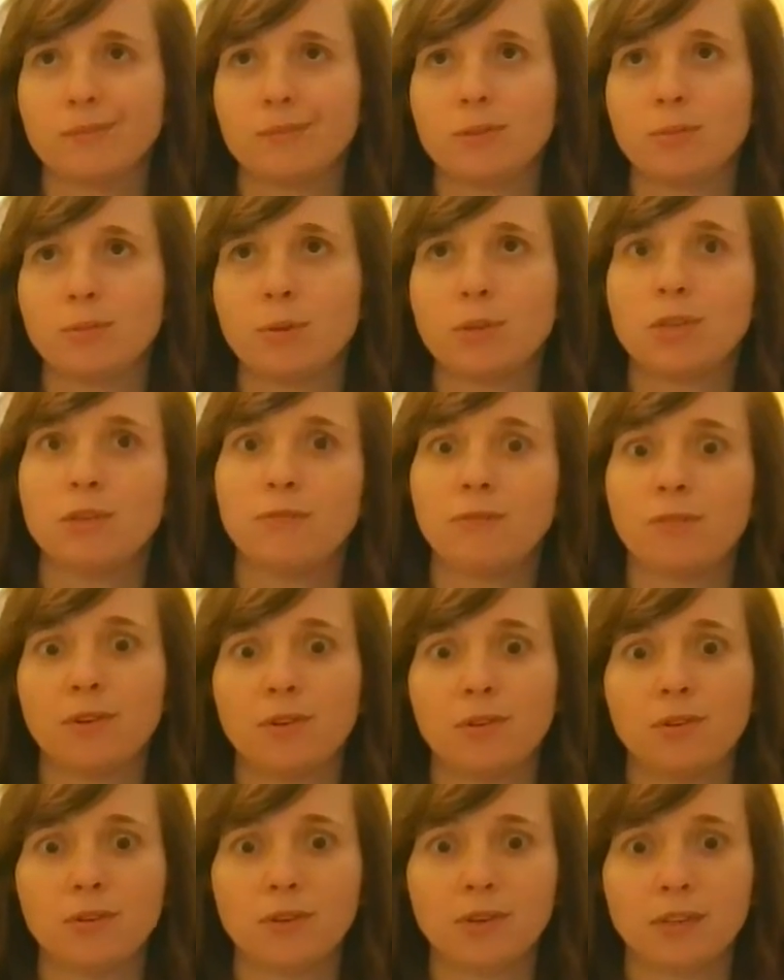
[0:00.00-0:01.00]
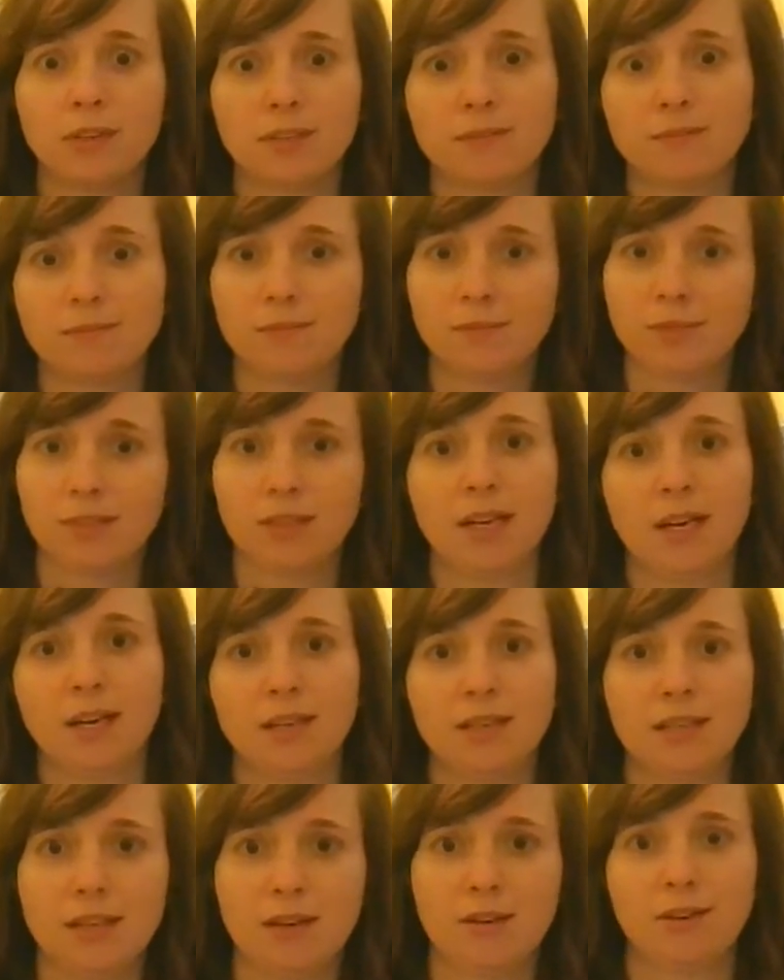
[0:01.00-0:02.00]
especially for yoga, when you're
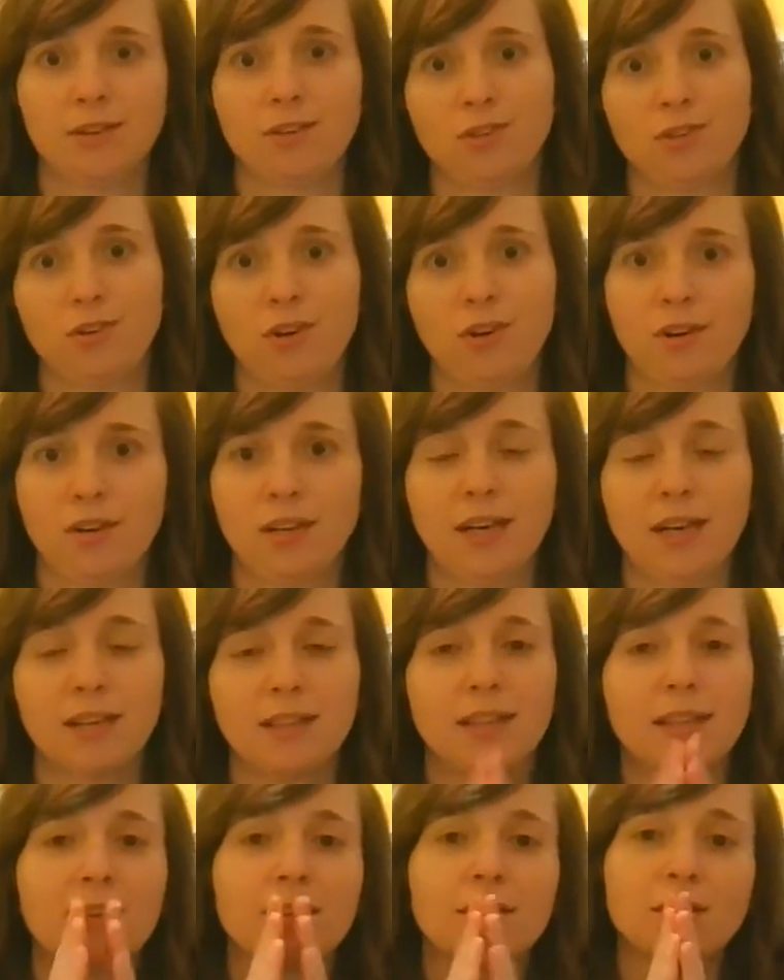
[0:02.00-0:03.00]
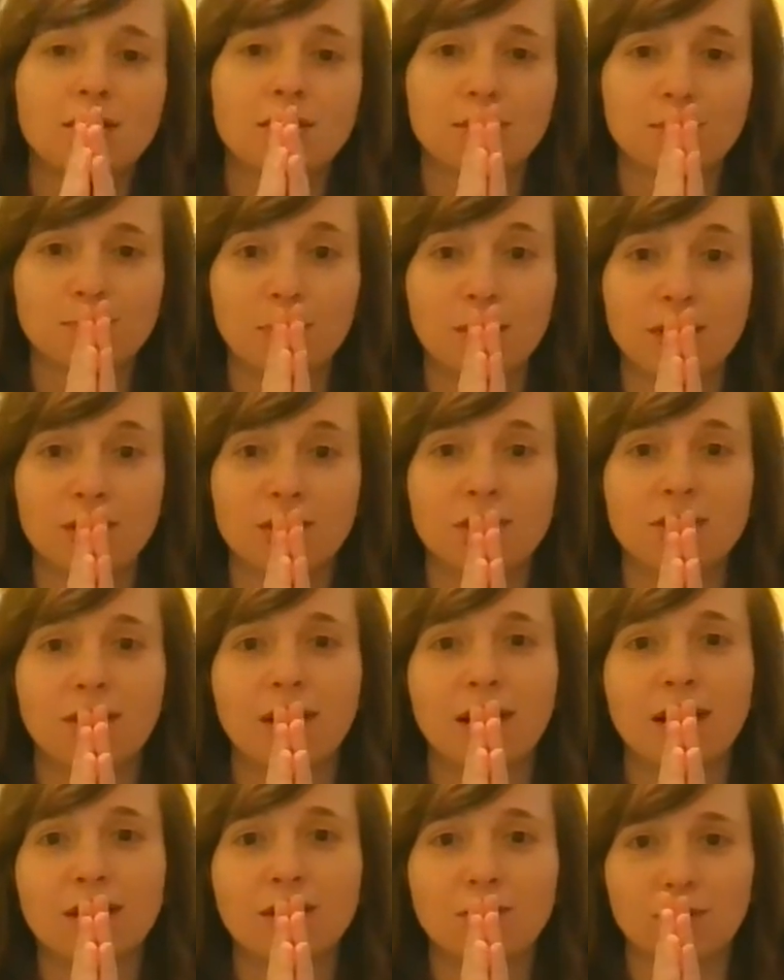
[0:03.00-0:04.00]
kind of down at your heart kind of thing. You
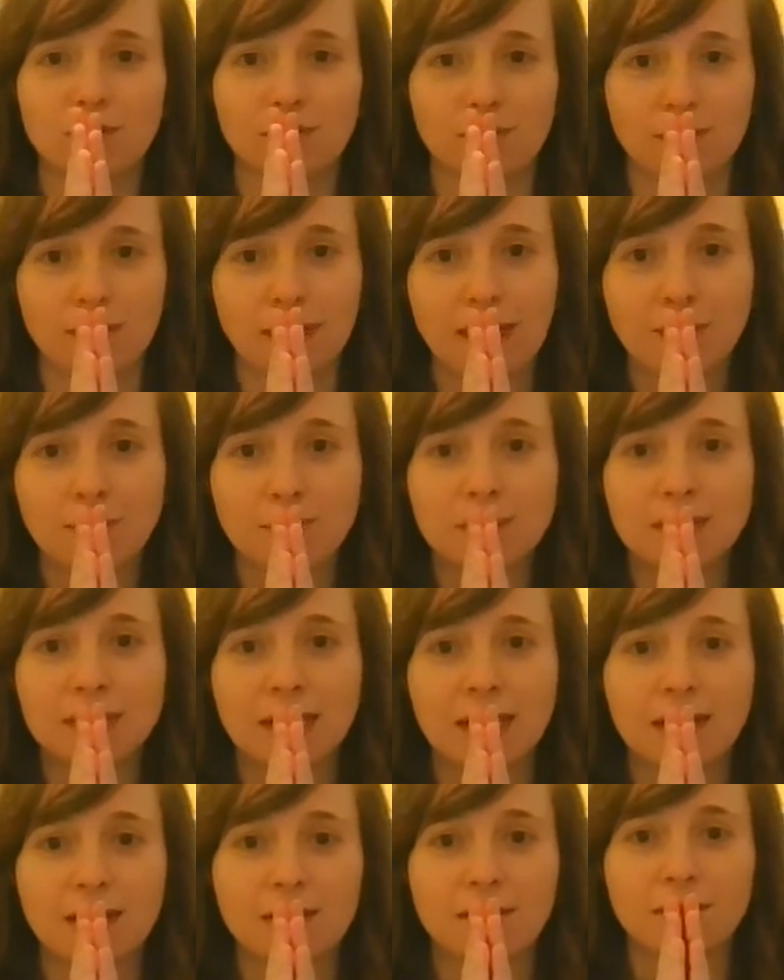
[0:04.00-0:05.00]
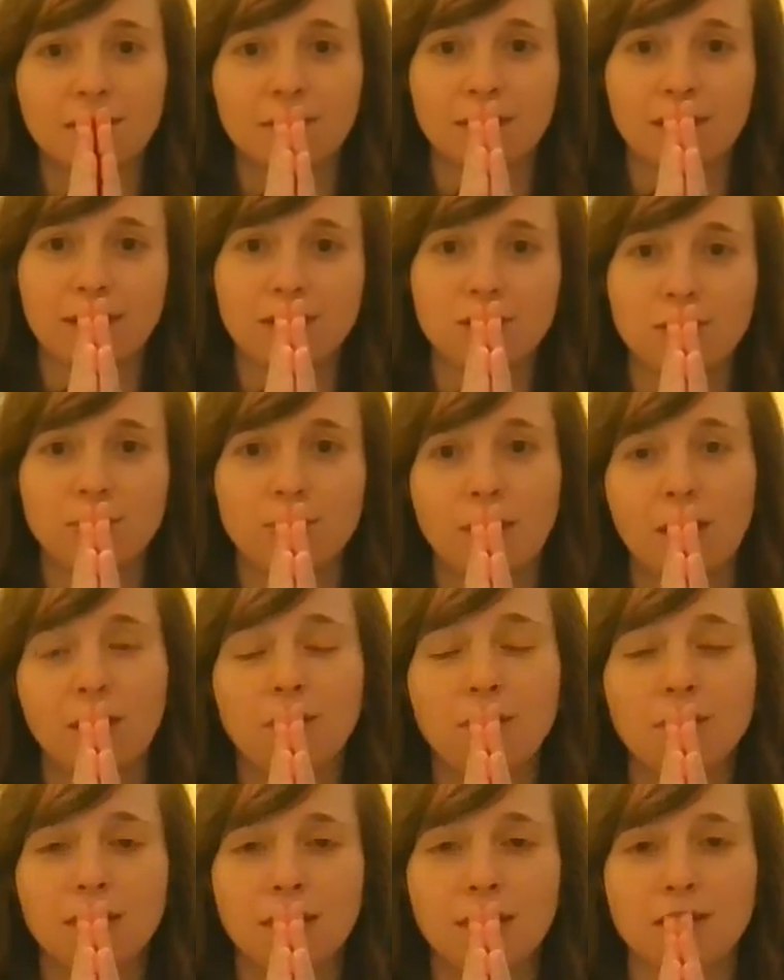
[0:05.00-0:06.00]
start at your lips or at your
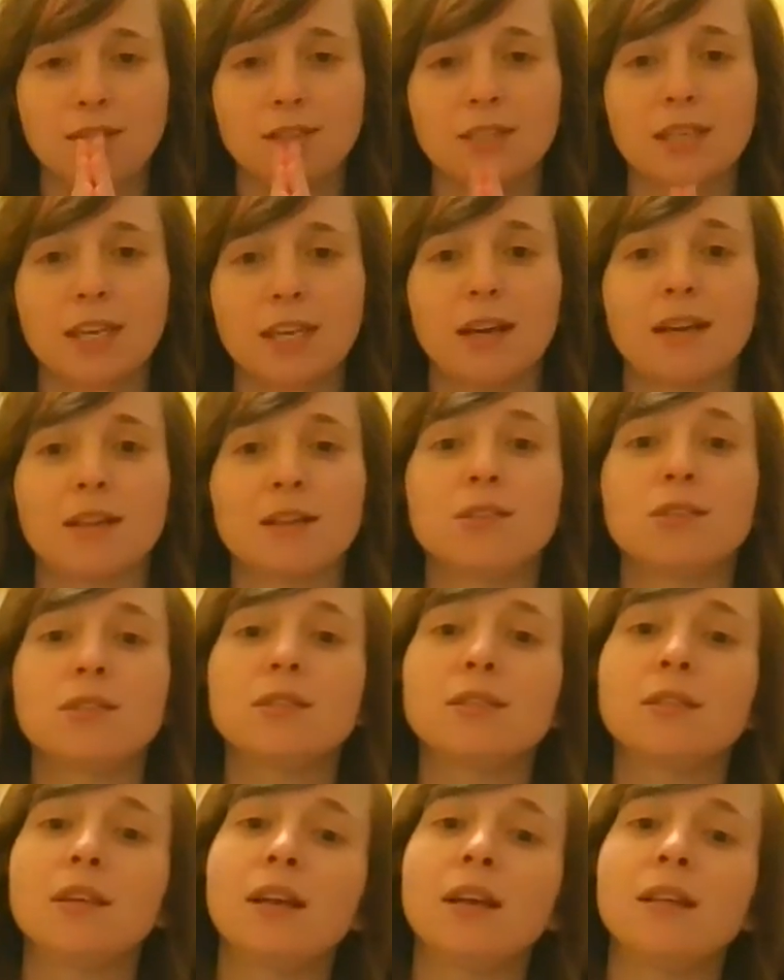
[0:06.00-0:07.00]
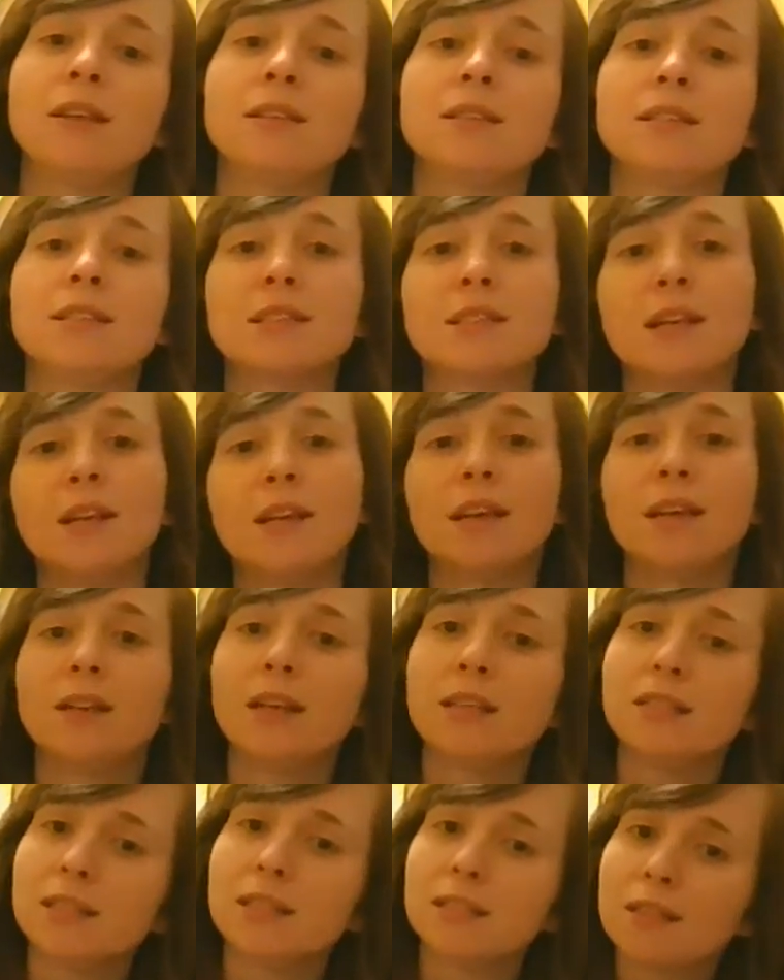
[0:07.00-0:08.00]
mouth, and you just kind of
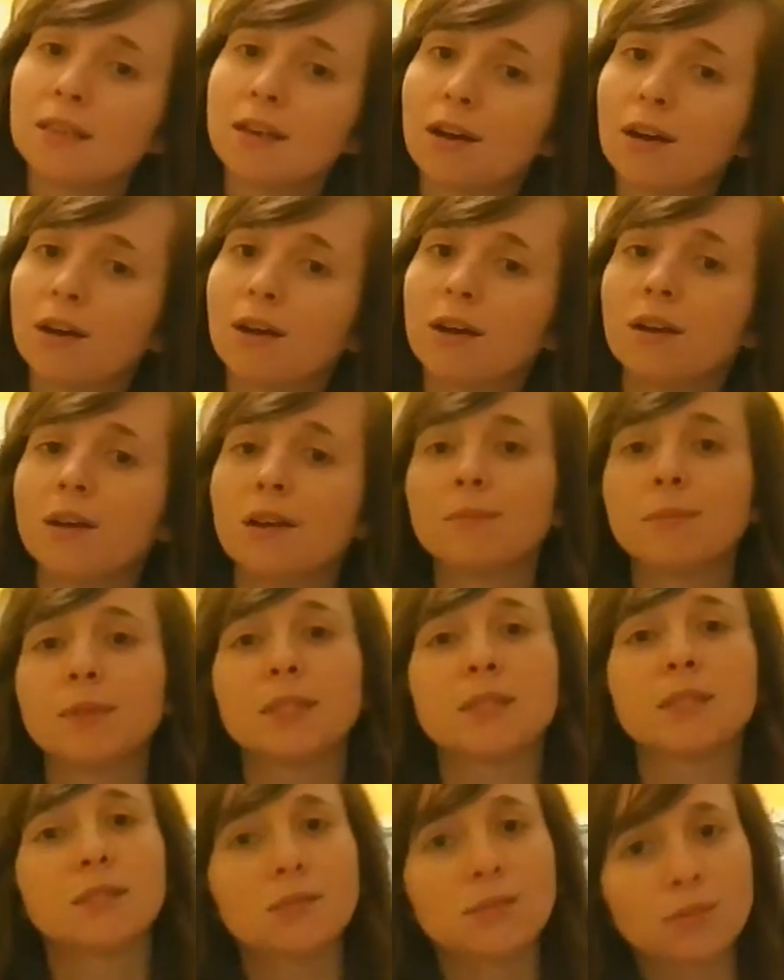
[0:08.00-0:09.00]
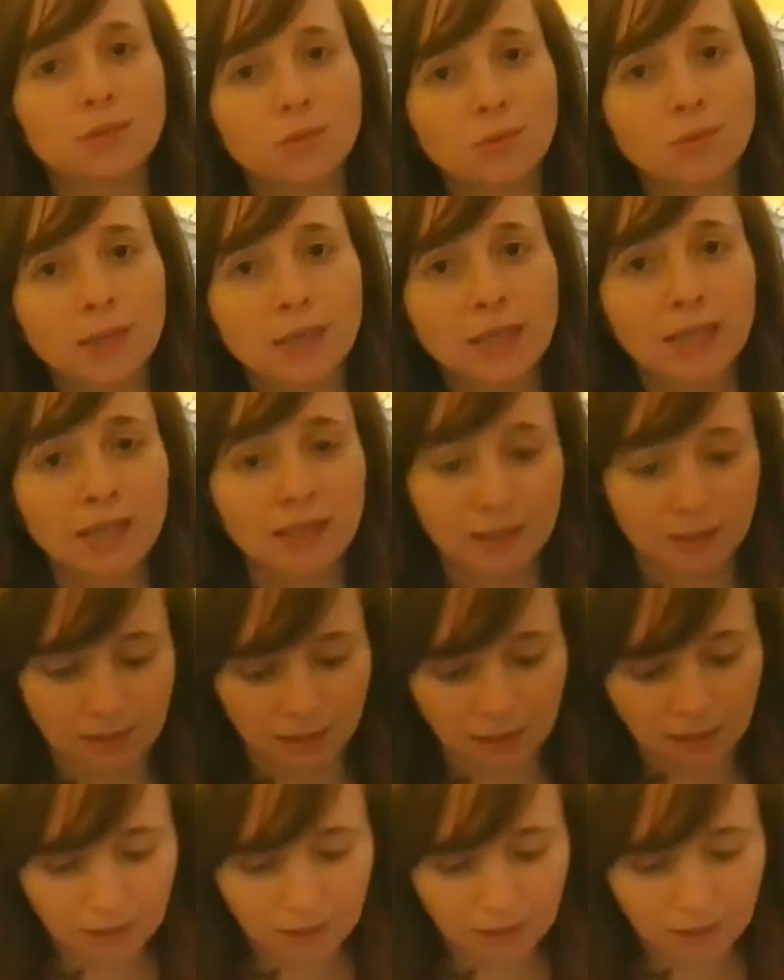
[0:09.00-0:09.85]
nice and calm, nice and serene.